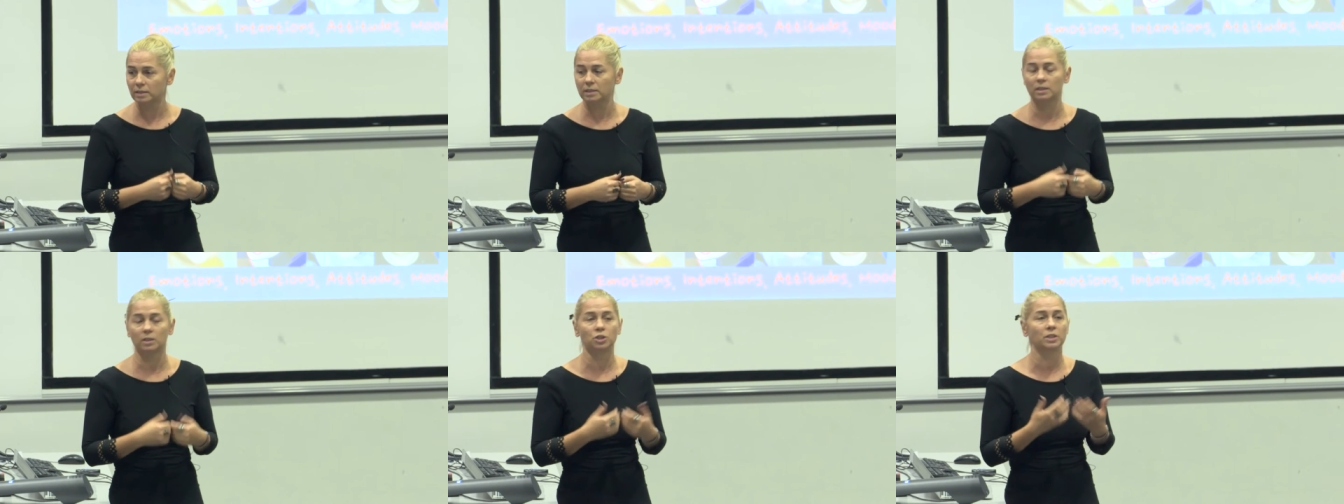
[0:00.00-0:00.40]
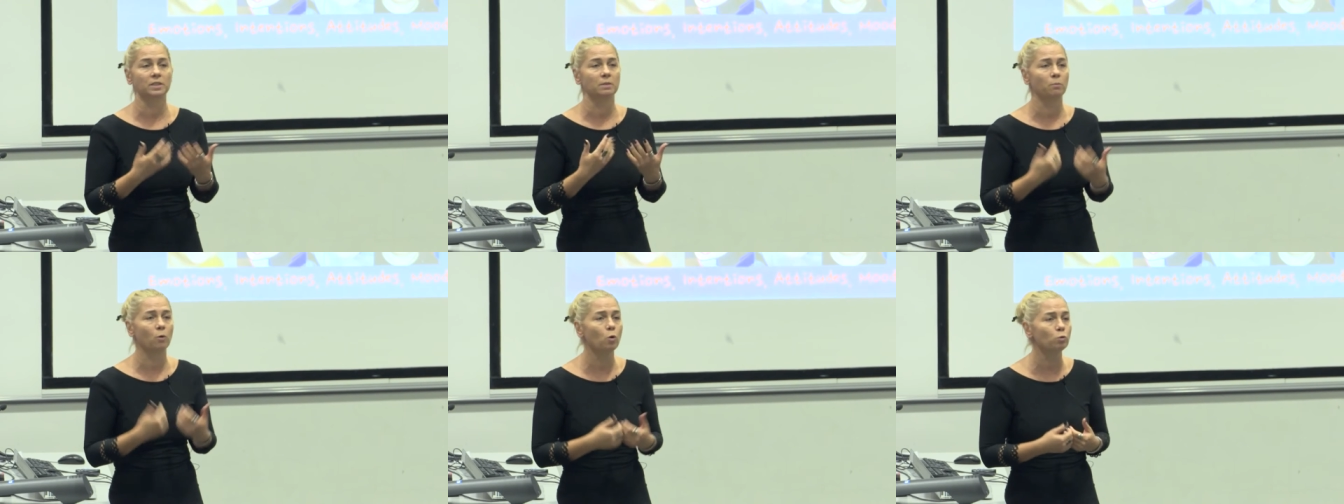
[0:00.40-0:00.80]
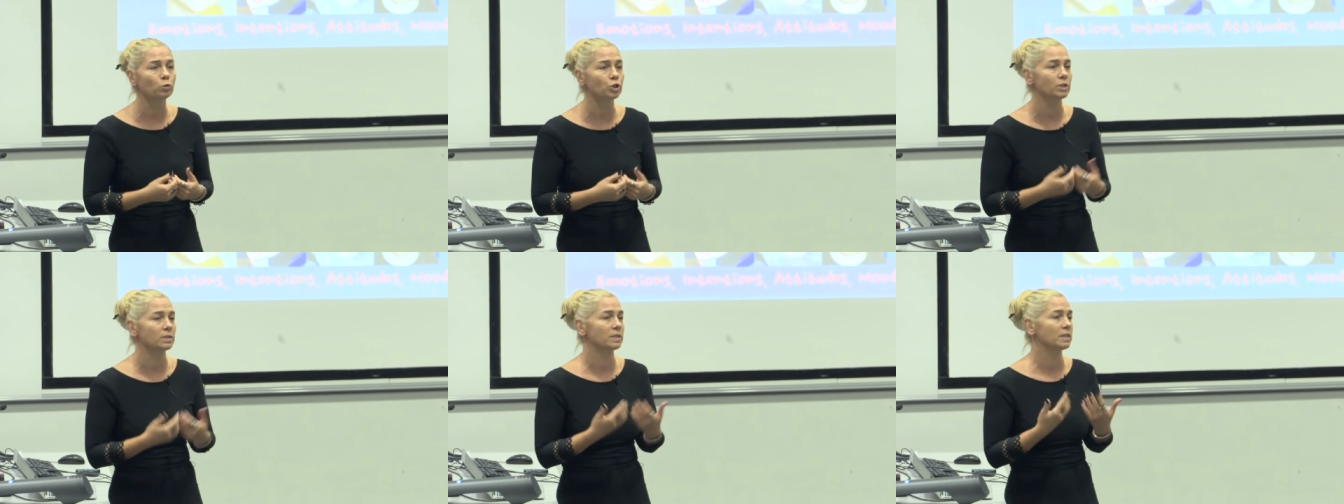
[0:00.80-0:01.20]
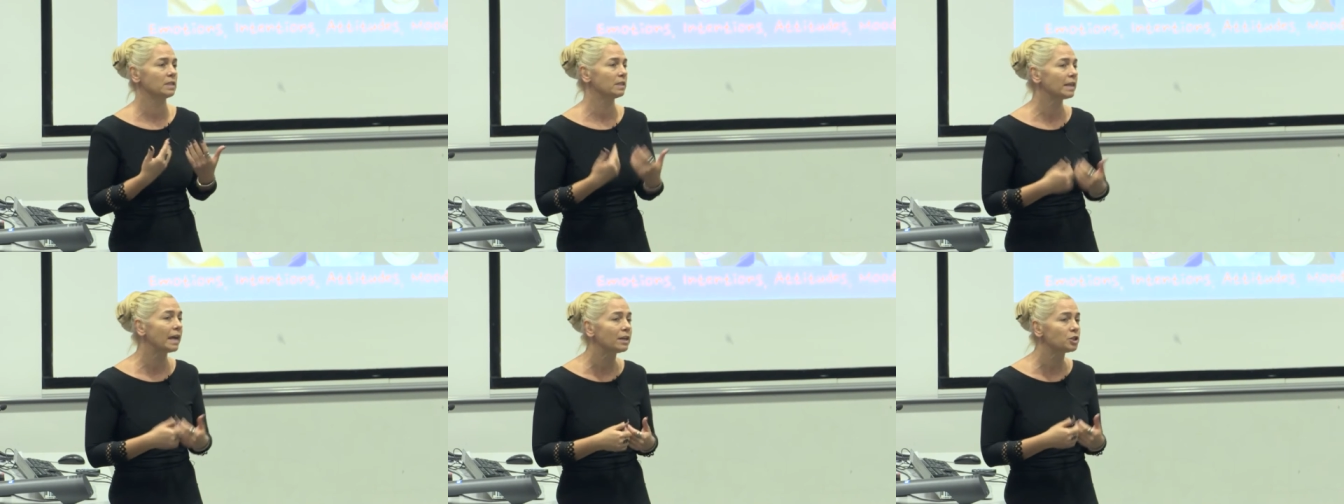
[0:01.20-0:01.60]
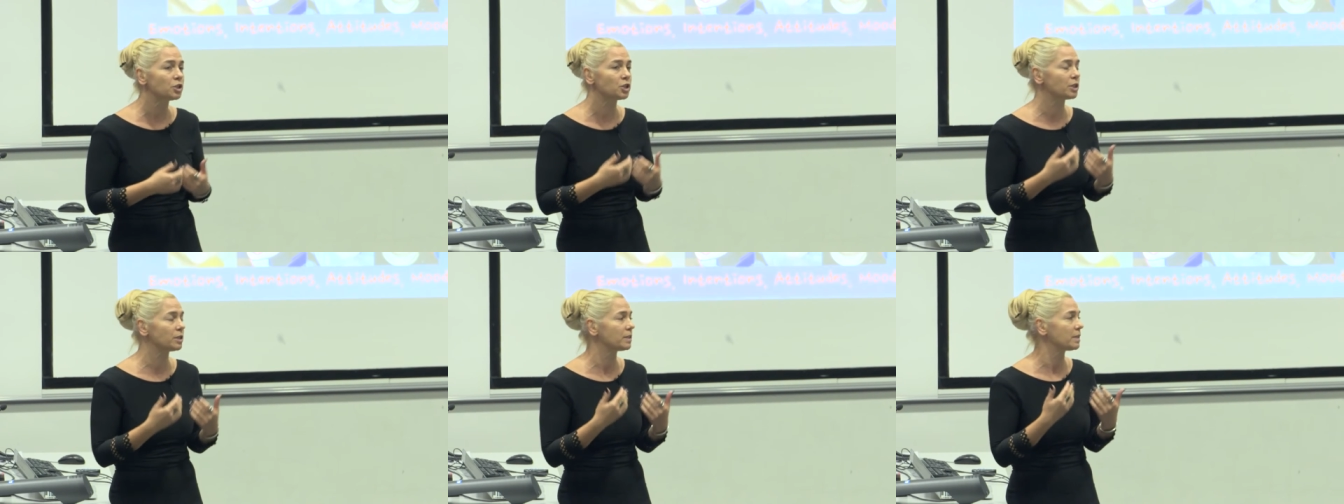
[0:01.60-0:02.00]
such as emotions,
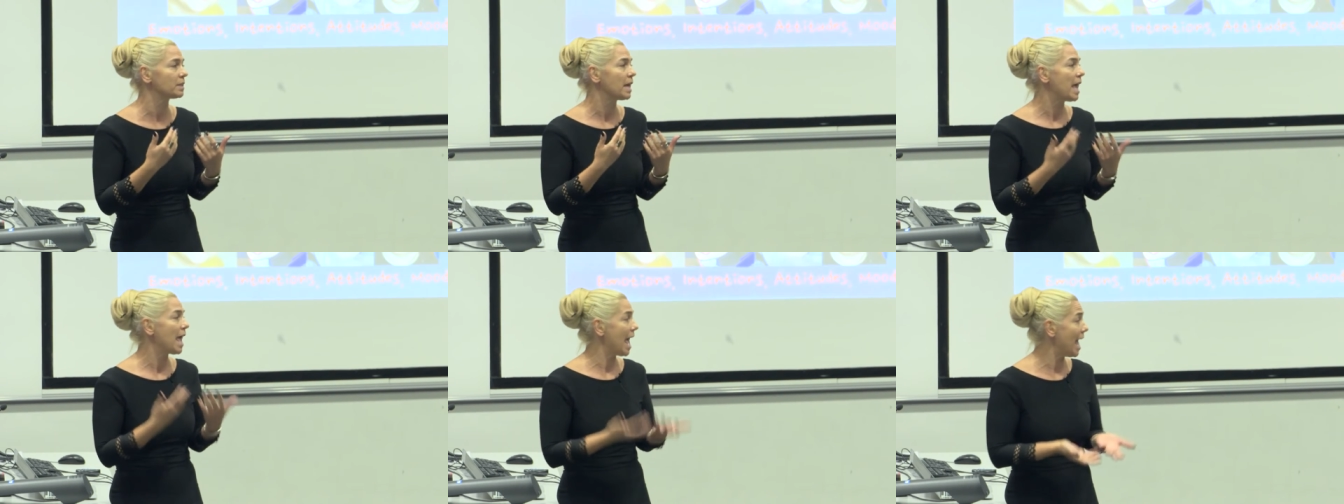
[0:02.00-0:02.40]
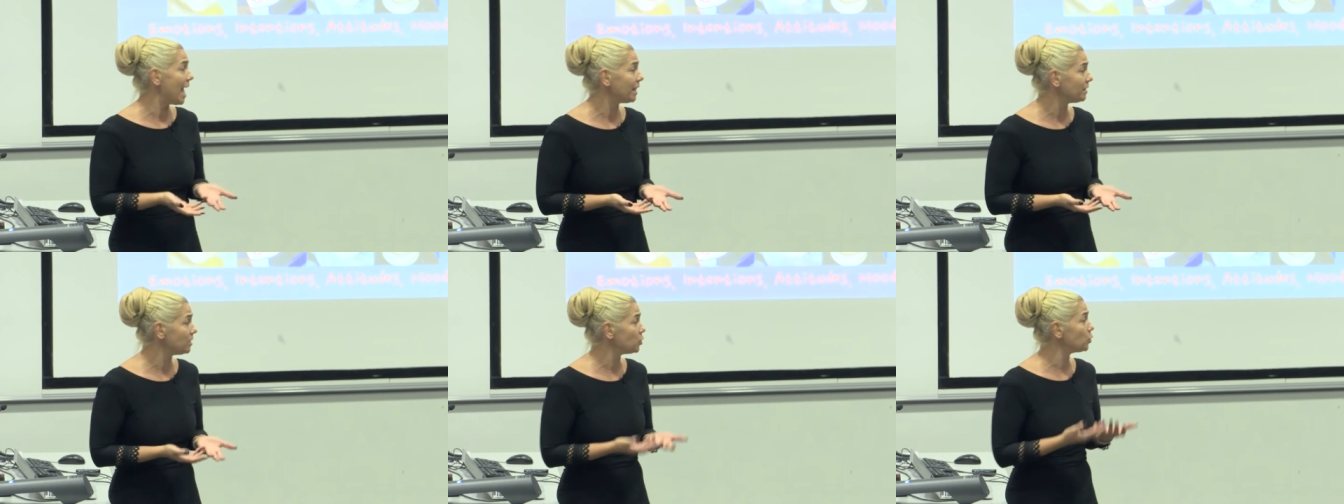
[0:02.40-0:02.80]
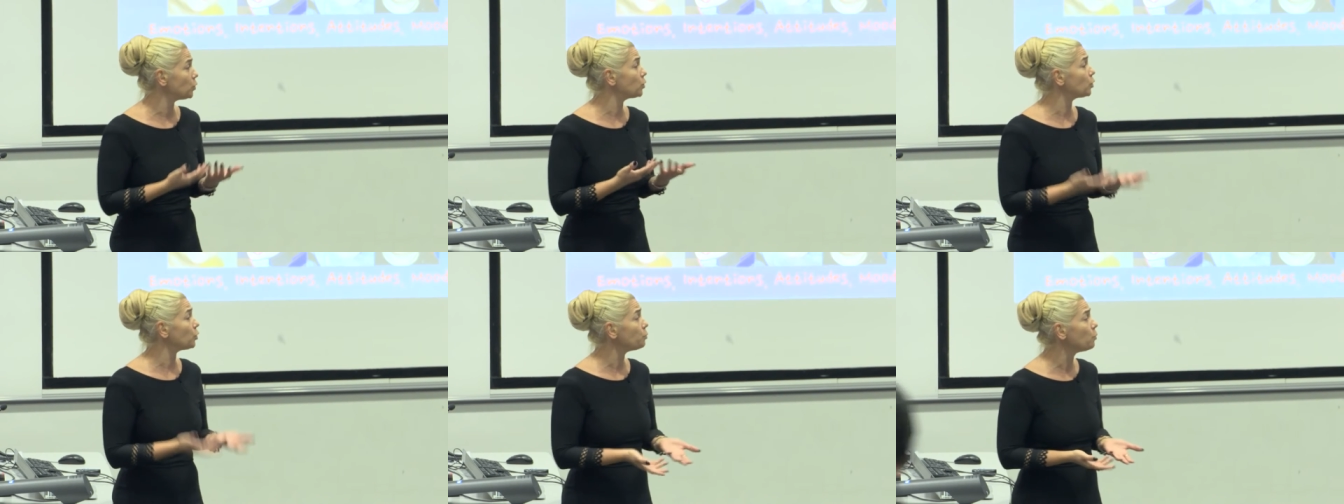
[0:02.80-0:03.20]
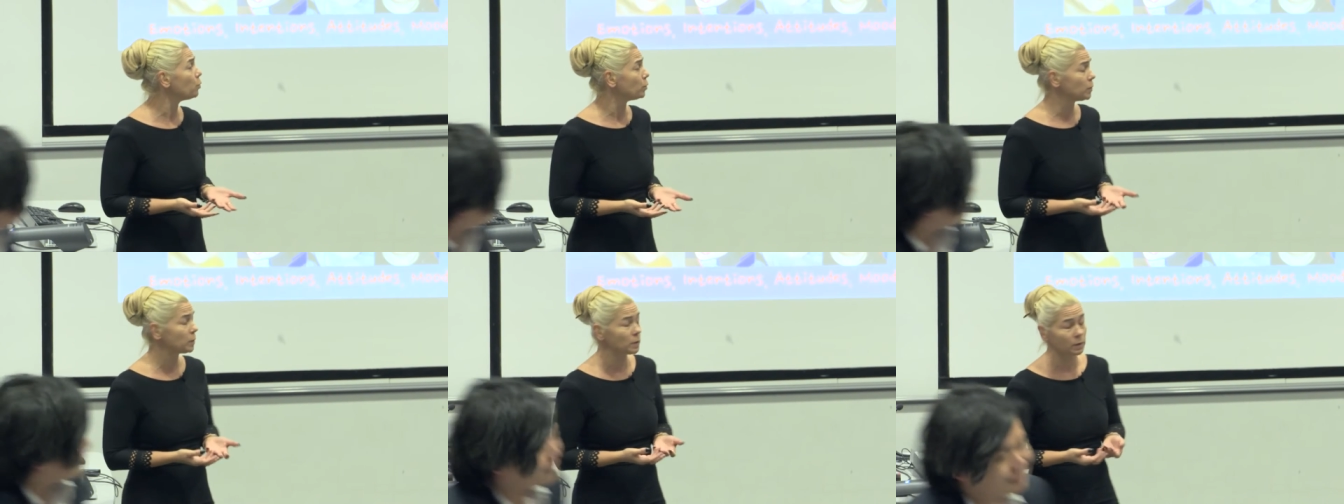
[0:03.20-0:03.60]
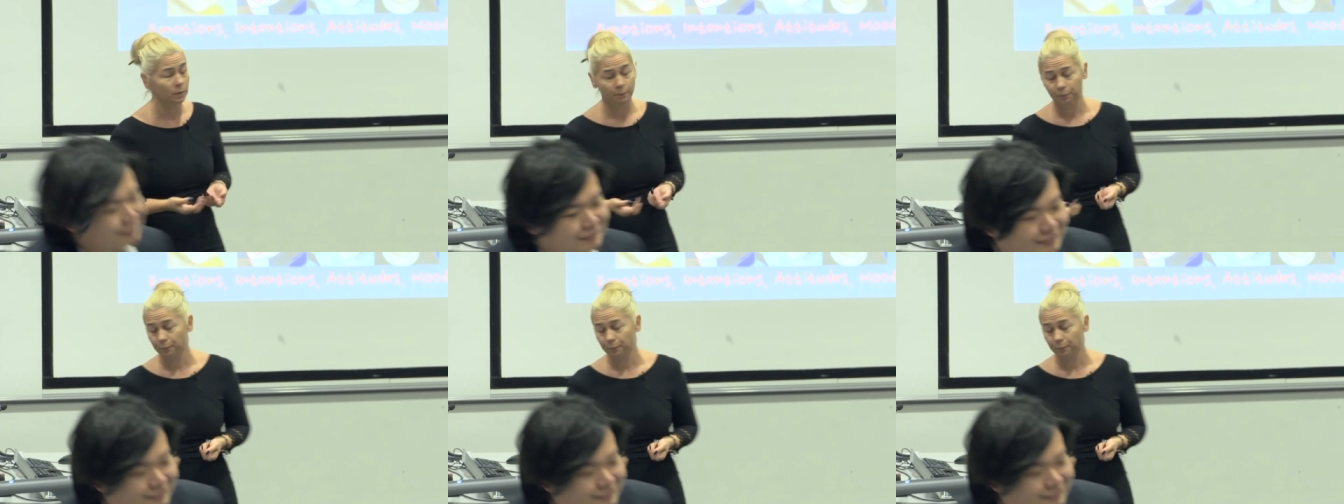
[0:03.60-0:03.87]
intentions, attitudes, or moods.